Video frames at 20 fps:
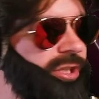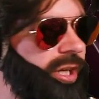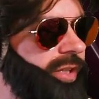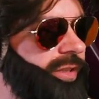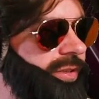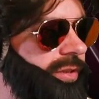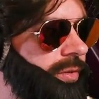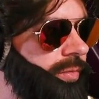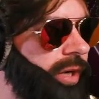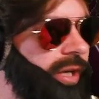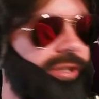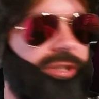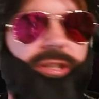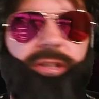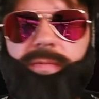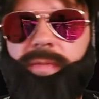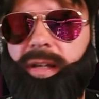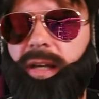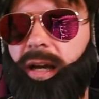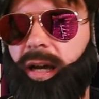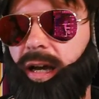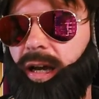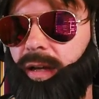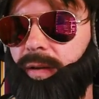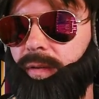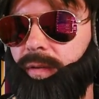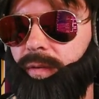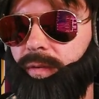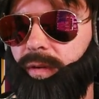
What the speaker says: just Righteous Vigor.